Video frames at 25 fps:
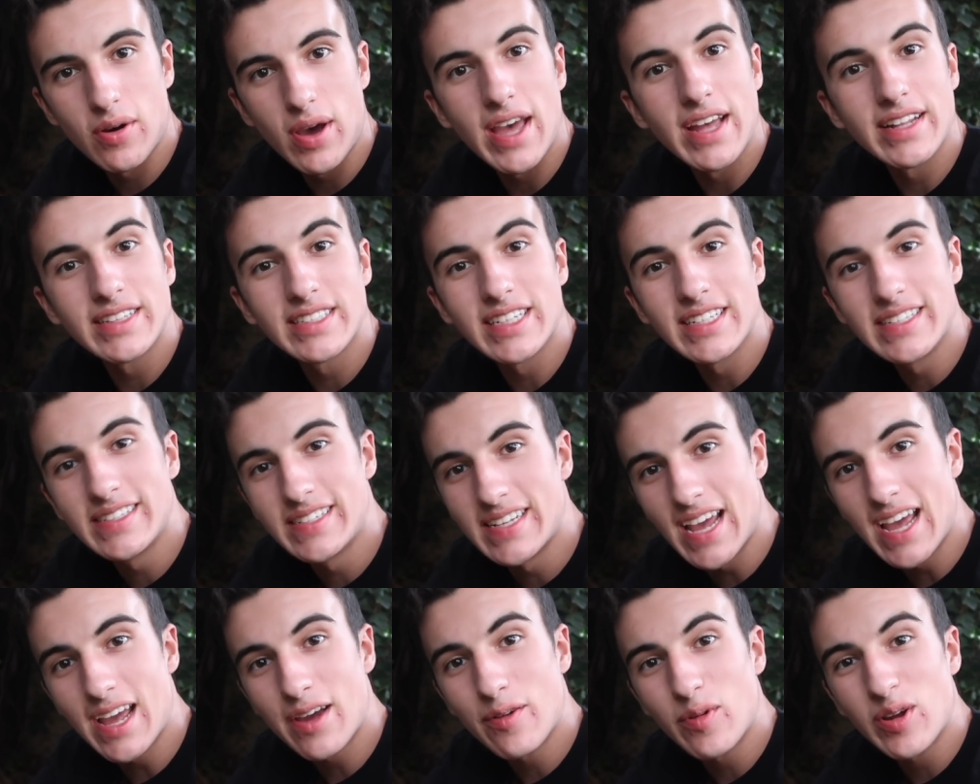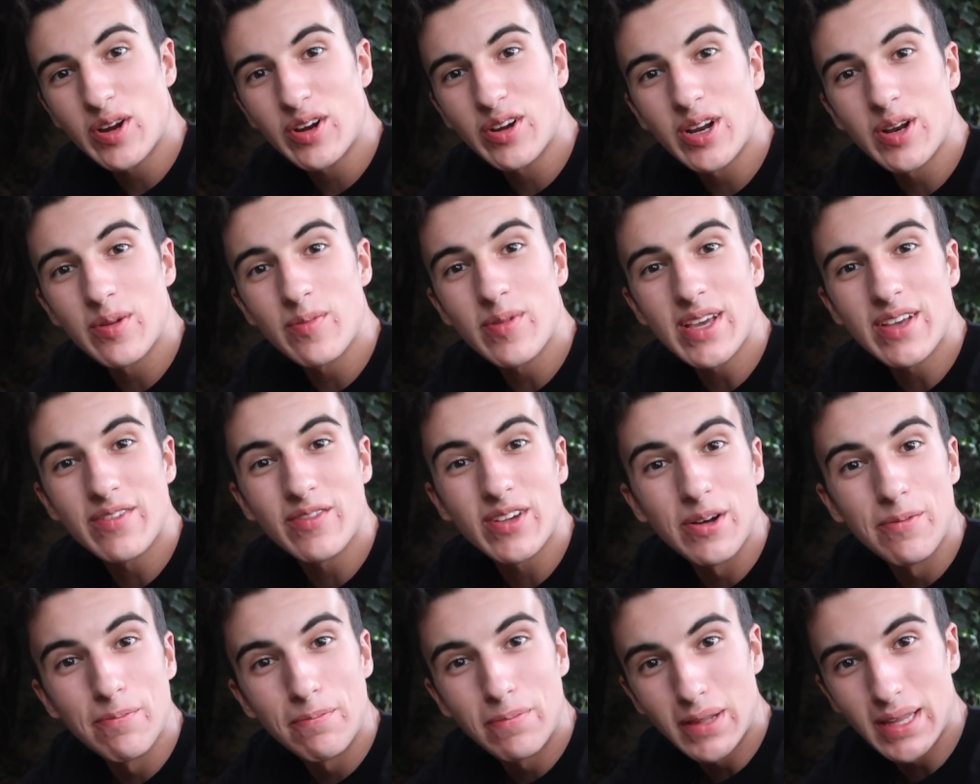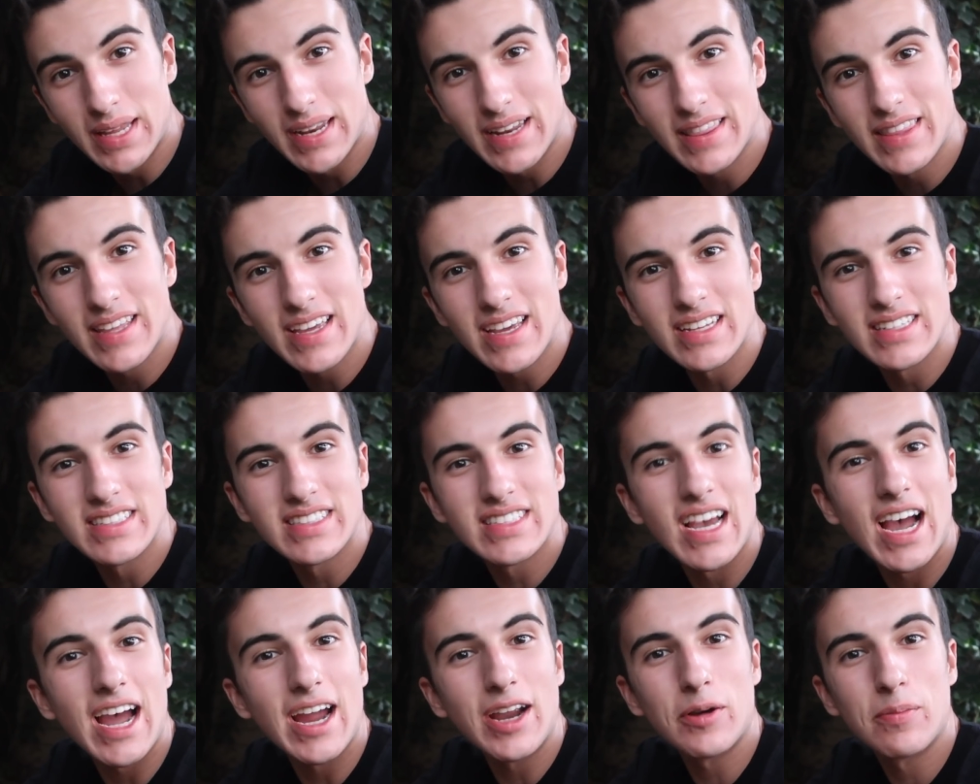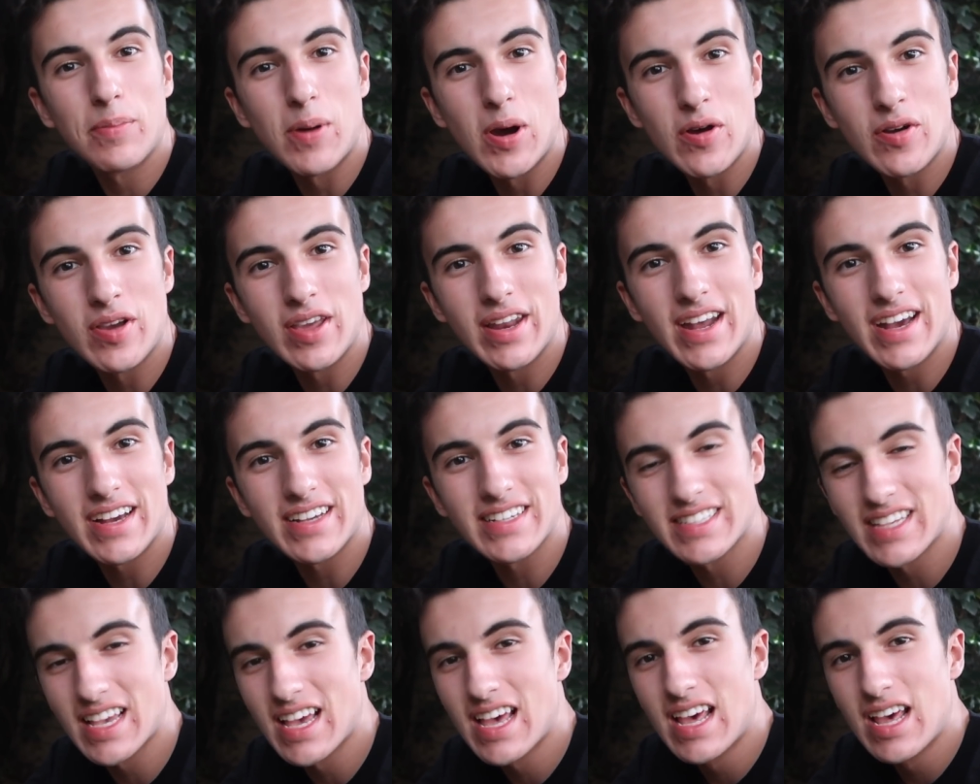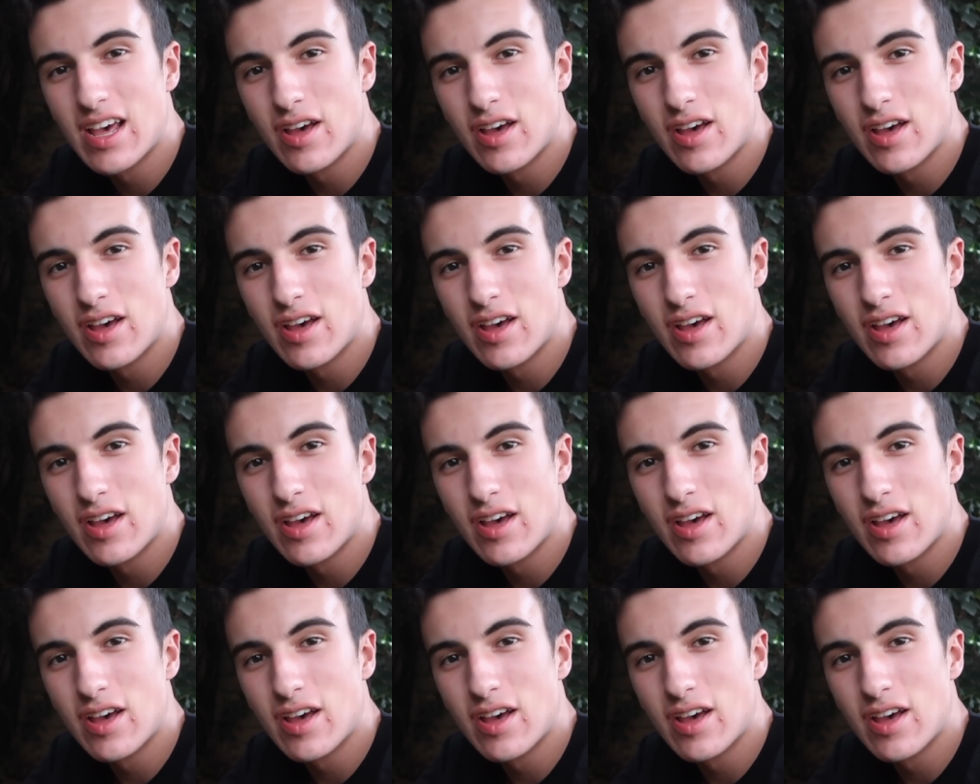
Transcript: and today we are going to be completing the entire Pokédex,